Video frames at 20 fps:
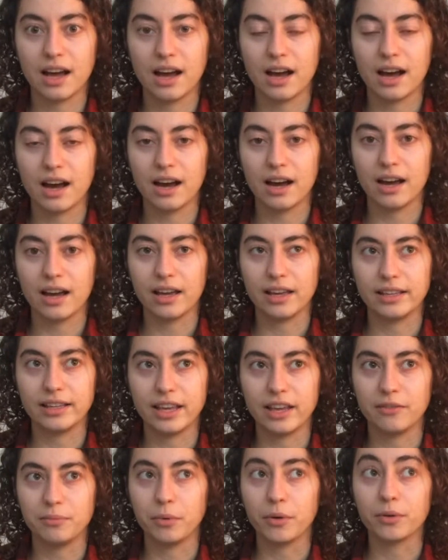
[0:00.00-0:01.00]
I
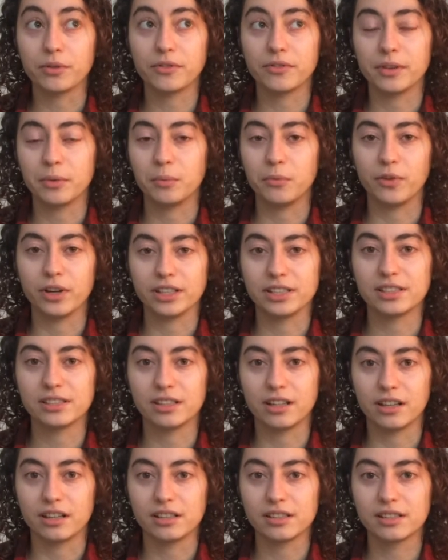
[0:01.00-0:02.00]
gave both of them 1
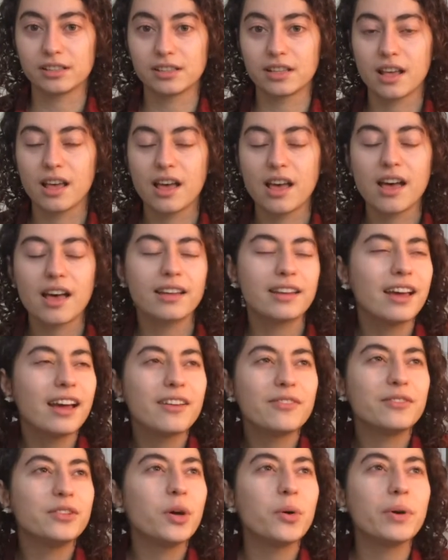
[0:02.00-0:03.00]
star. I
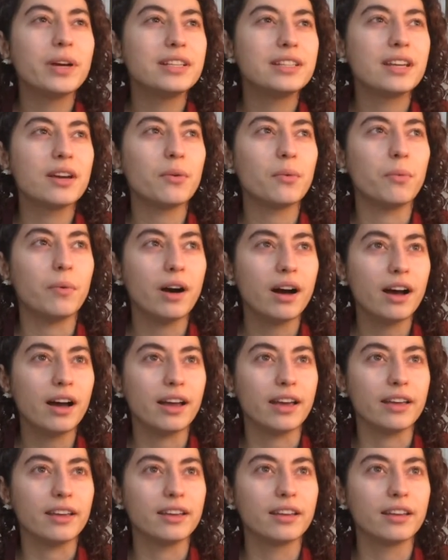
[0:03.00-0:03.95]
have no idea why.